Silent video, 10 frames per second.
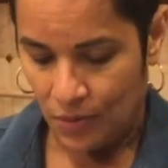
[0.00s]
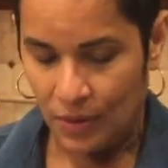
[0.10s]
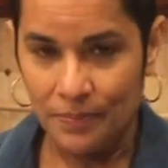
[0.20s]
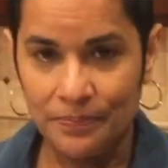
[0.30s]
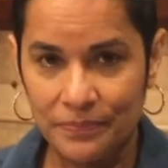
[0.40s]

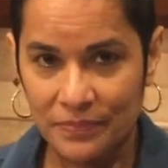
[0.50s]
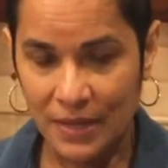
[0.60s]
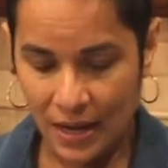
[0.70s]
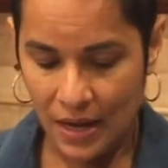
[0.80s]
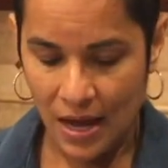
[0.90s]
Well,
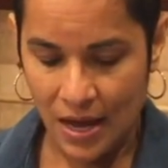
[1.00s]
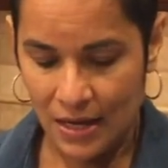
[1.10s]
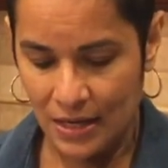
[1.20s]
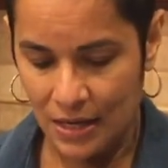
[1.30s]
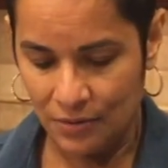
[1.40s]

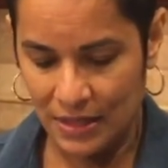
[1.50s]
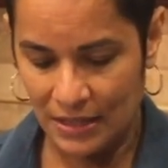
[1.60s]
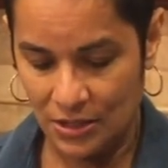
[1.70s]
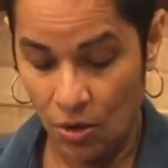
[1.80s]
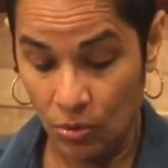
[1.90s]
you know,
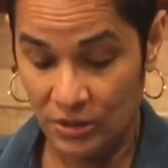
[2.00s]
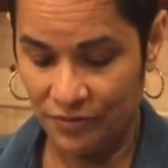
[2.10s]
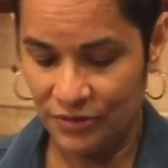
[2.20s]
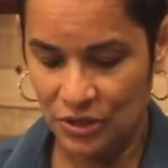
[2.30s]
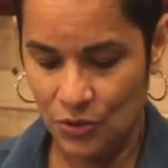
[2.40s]
that's a whole
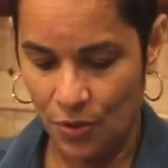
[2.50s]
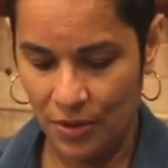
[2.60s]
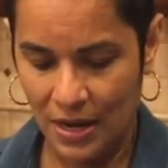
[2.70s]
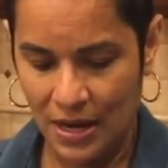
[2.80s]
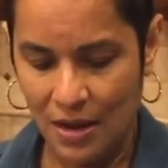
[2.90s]
different
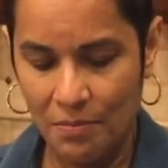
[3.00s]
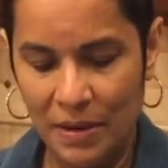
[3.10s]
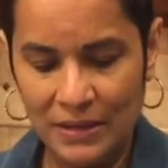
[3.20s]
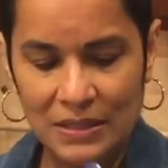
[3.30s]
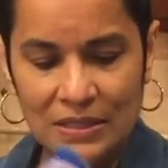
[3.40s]
story,
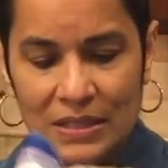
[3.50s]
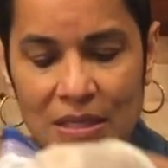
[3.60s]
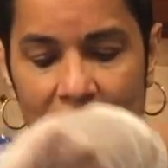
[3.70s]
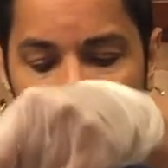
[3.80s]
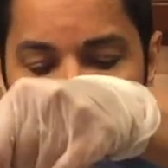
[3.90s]
but this is
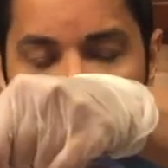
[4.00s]
it.